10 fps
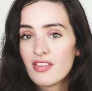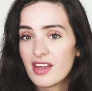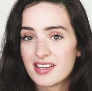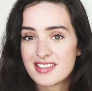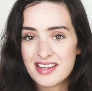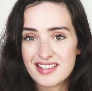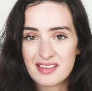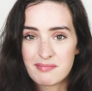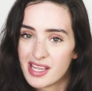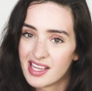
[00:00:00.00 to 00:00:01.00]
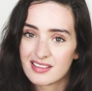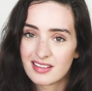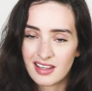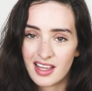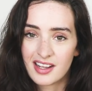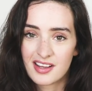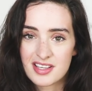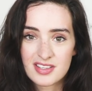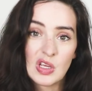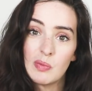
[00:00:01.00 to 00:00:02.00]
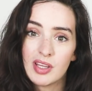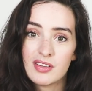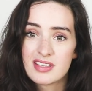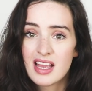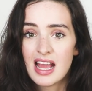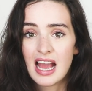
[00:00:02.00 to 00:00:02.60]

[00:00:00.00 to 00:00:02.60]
They are sentient beings like us as humans.